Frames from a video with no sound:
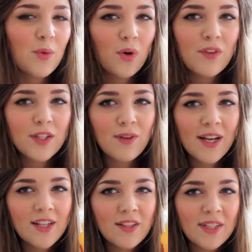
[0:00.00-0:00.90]
more of this
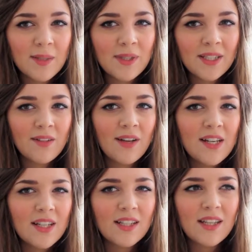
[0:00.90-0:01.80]
range, the vitamin C
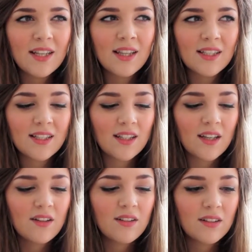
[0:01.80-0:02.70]
range, because I think that's
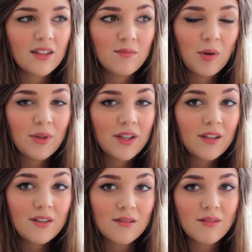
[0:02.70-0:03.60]
like probably a
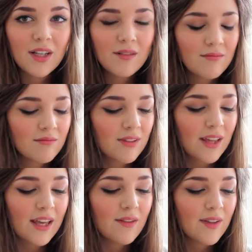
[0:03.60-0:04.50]
good, you know,
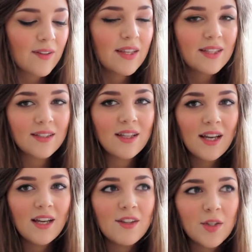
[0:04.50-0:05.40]
thing. If the
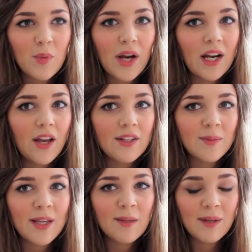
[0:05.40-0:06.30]
spray alone
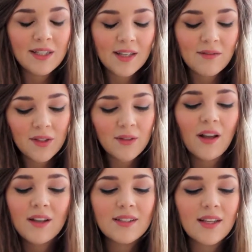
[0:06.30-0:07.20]
is making my skin feel
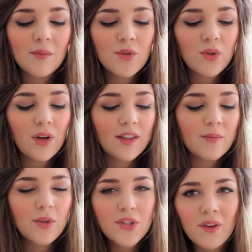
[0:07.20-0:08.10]
nice, and I'm sure
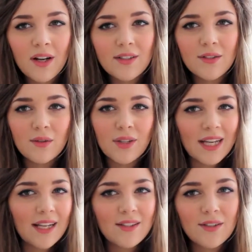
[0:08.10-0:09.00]
like the moisturisers or the
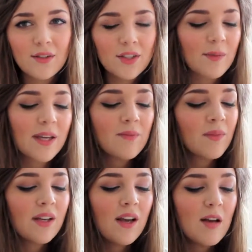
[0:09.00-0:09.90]
cleansers or something
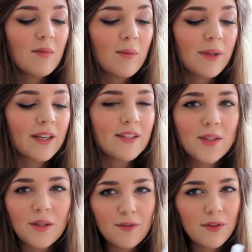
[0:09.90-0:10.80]
might be good.
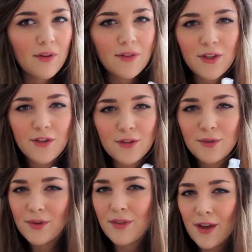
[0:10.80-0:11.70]
So if you've ever
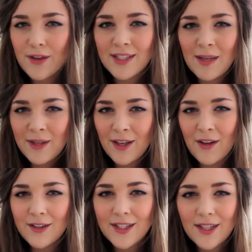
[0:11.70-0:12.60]
used one of those, let me
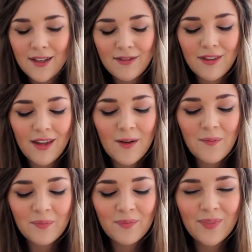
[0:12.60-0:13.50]
know, see if
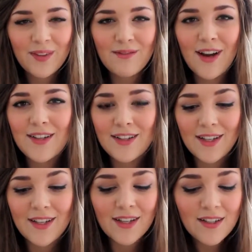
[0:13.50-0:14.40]
the range is
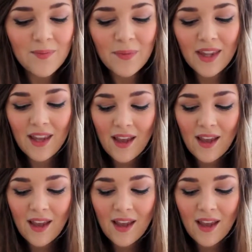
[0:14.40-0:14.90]
any good.